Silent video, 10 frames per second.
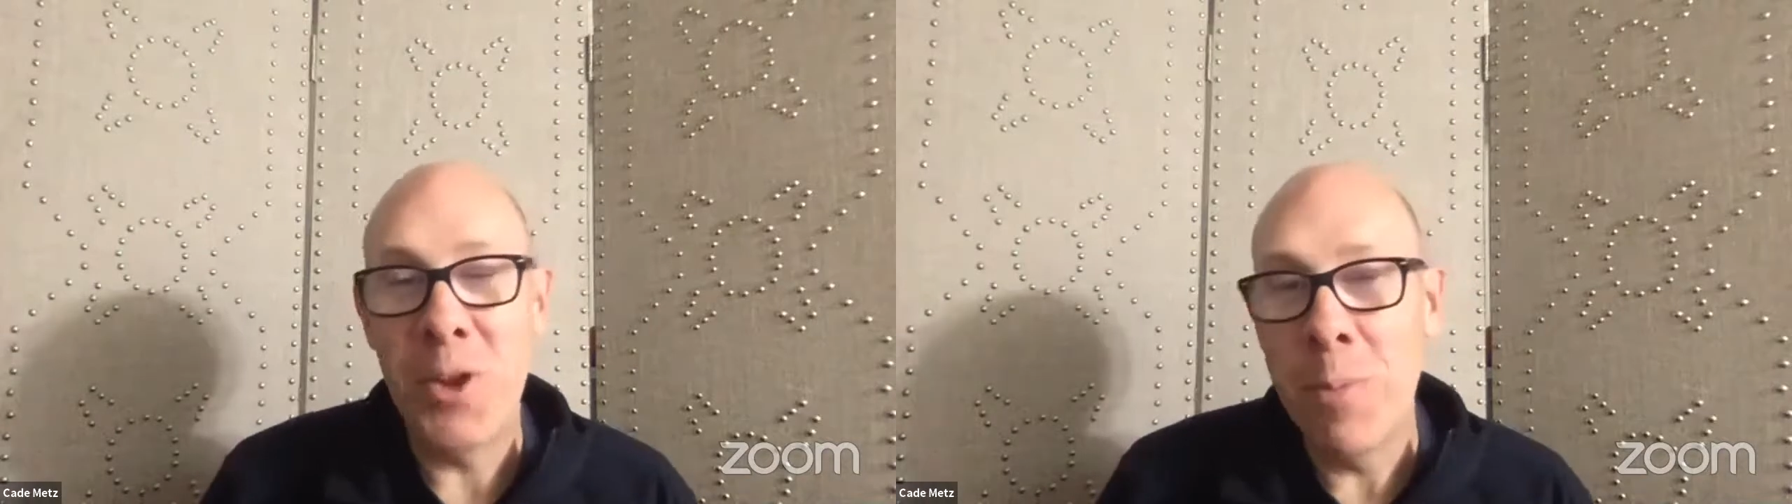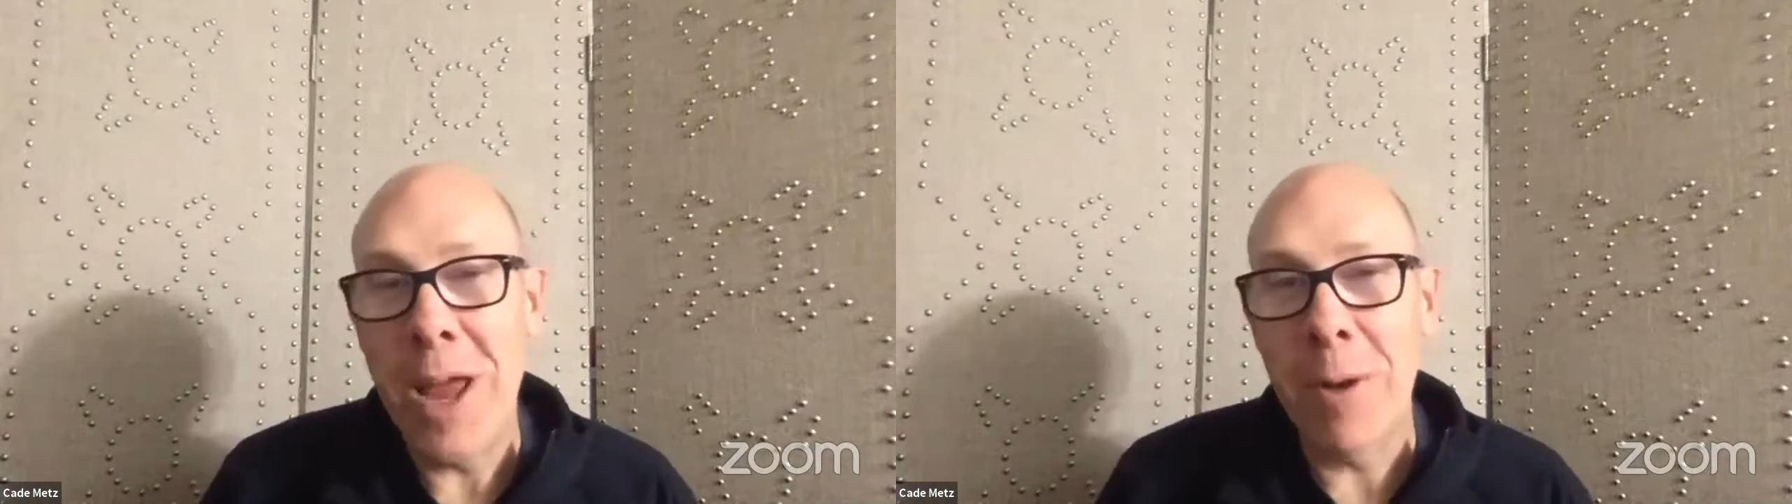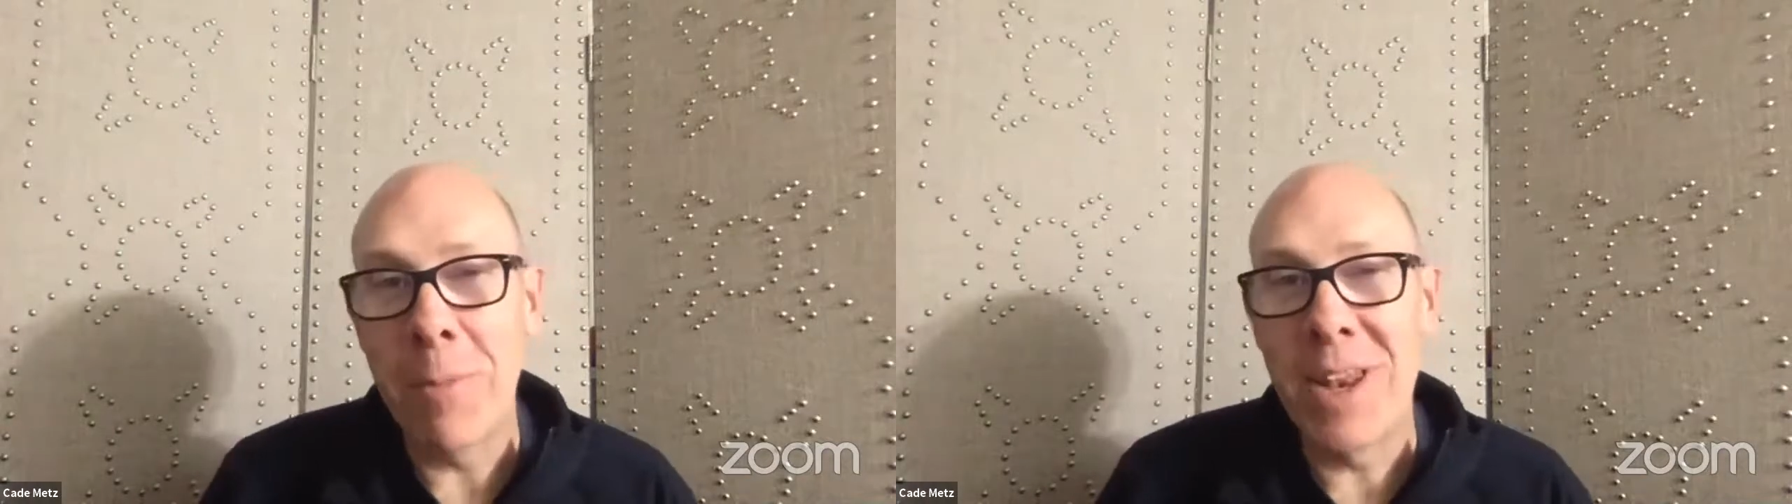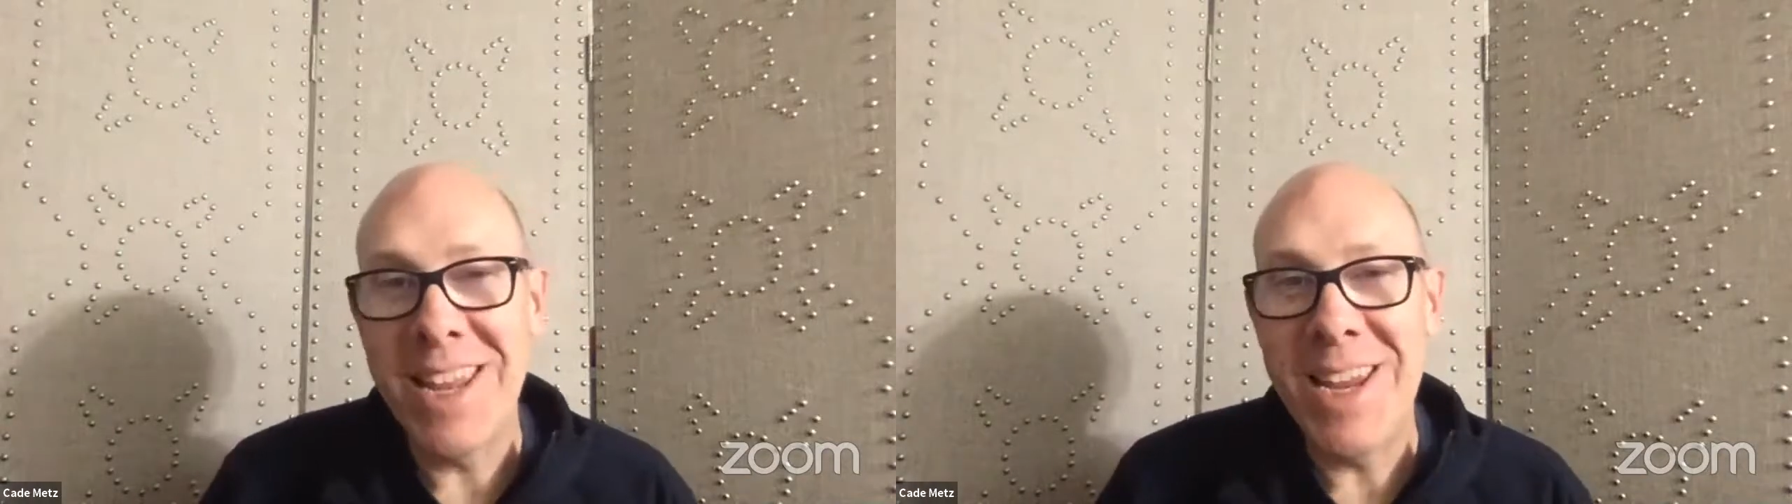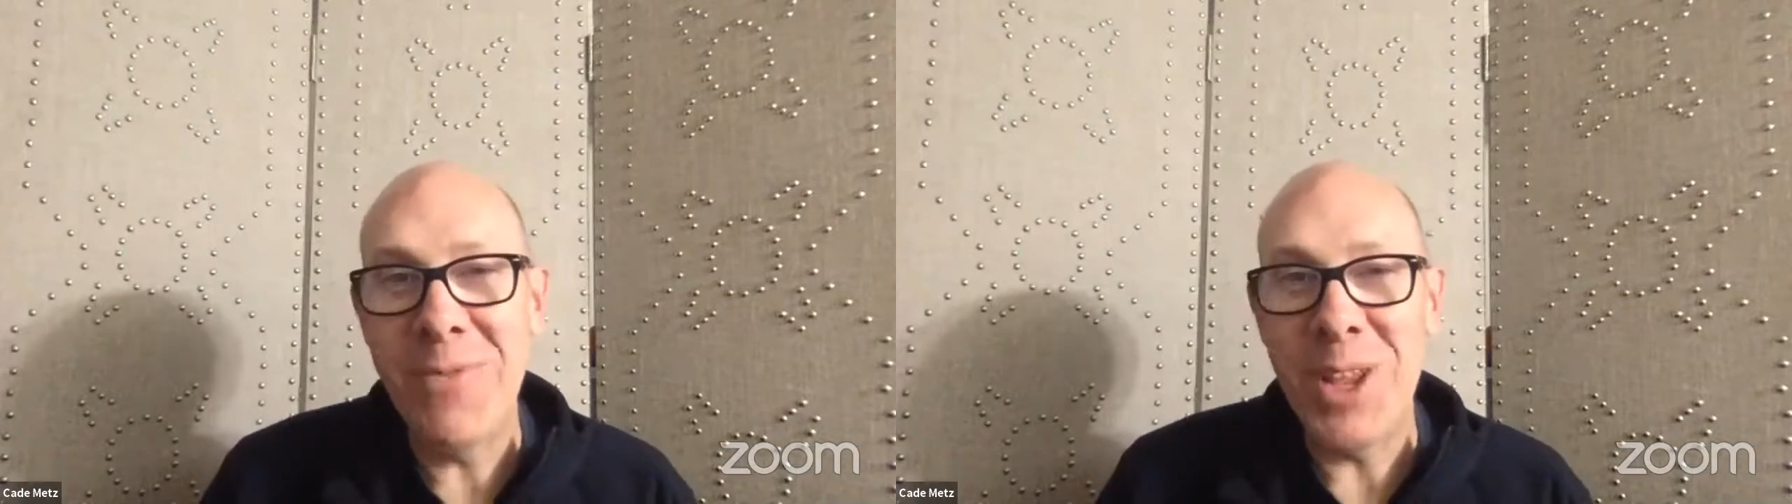you better
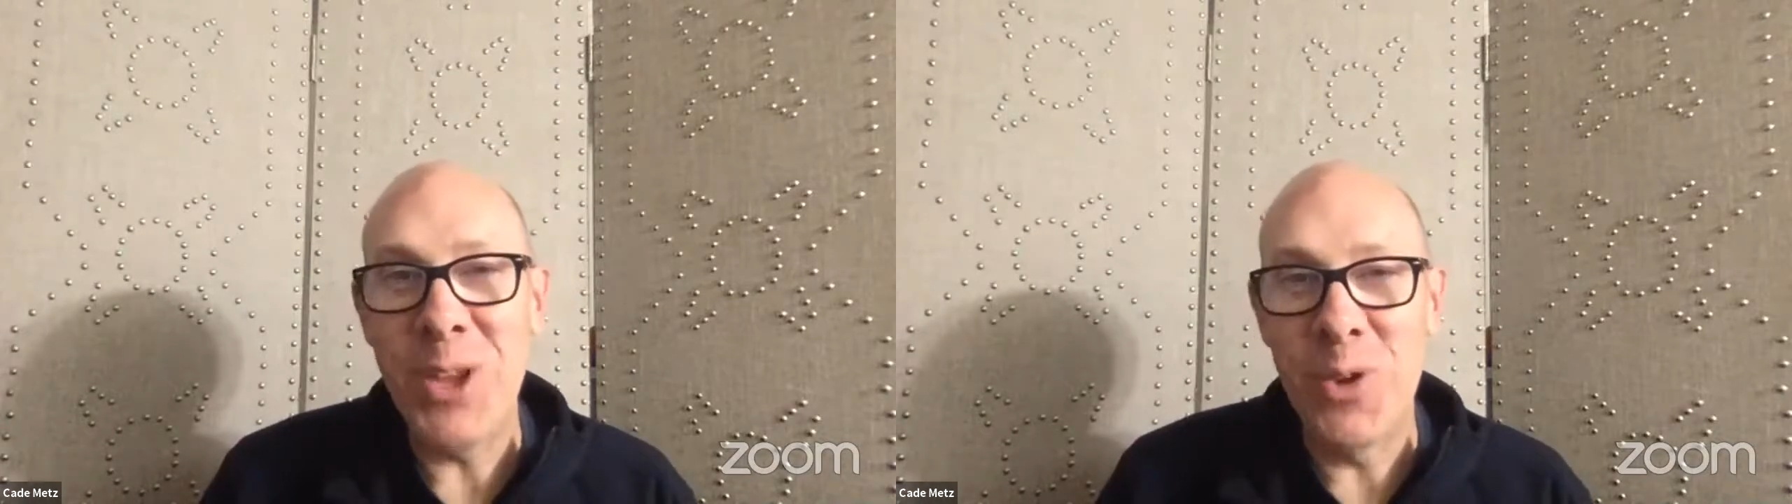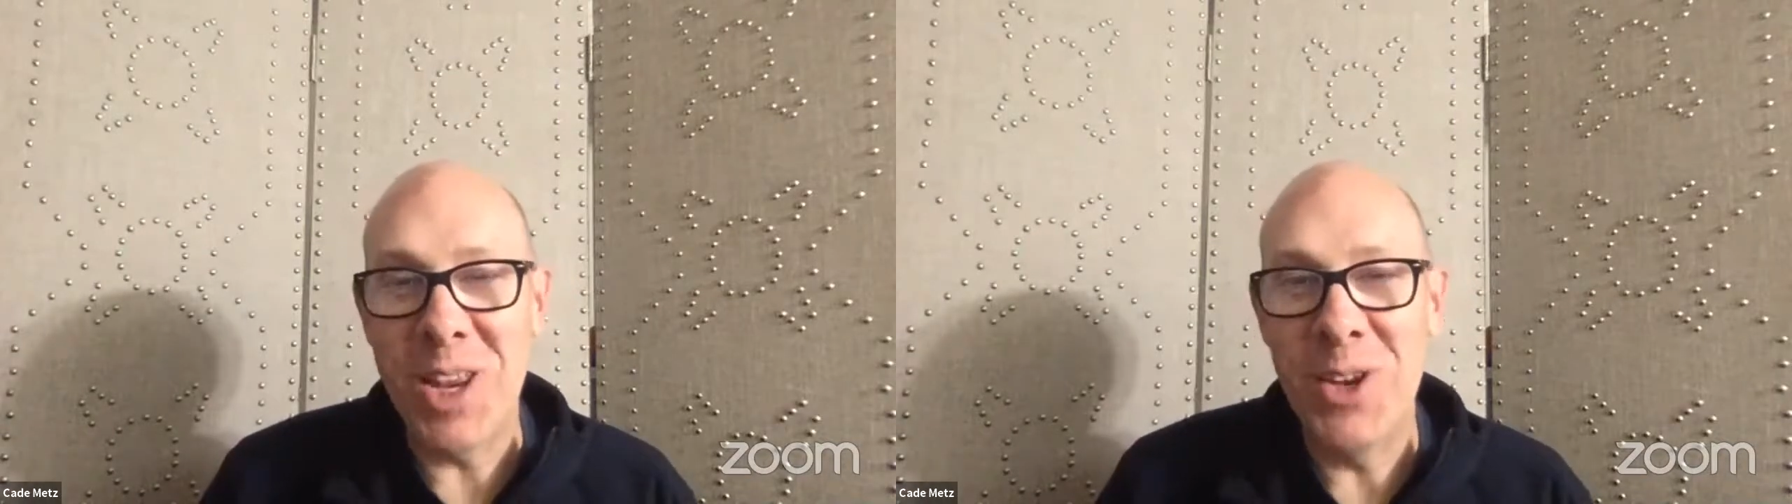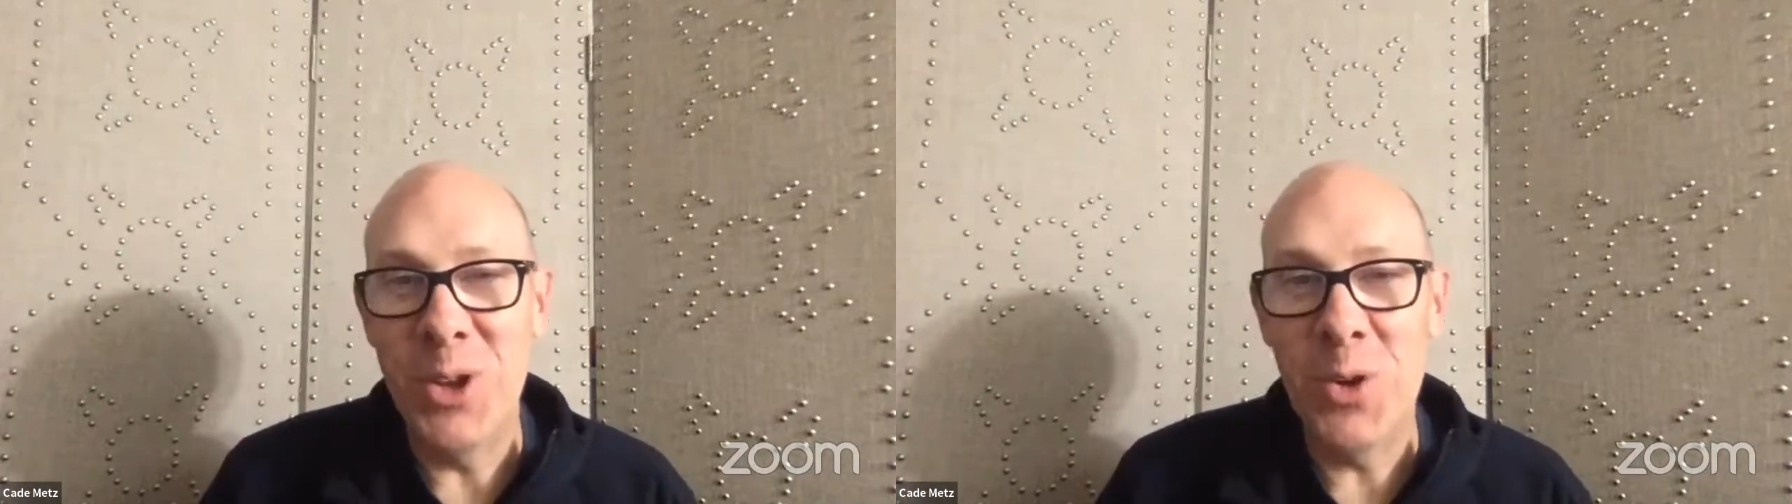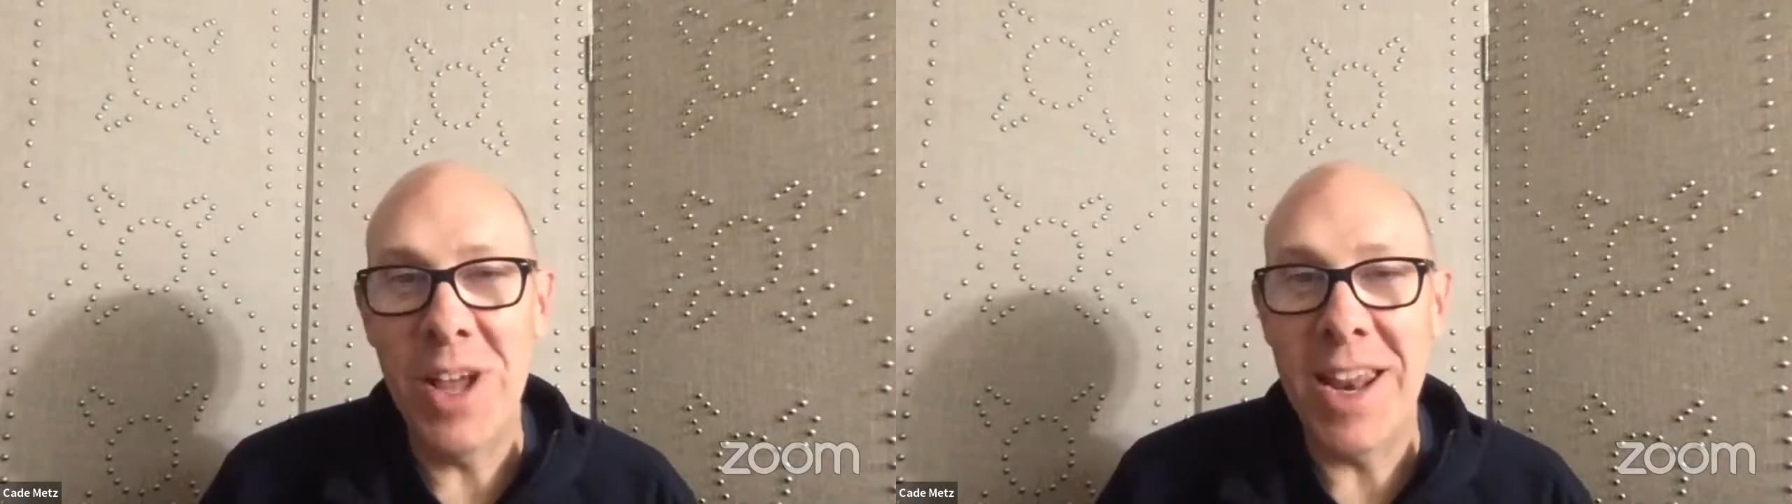believe that you can do it.